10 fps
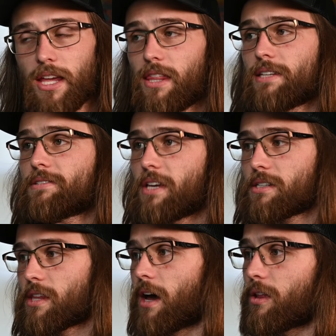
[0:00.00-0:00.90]
and the
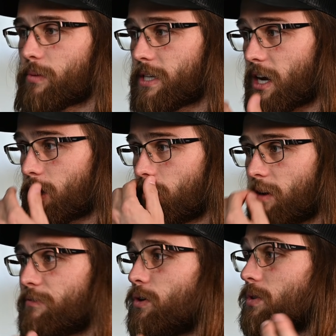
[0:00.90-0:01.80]
sixth Halloween document, a
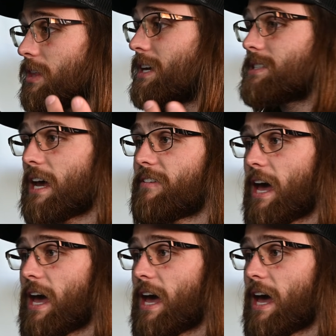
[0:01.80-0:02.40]
few things have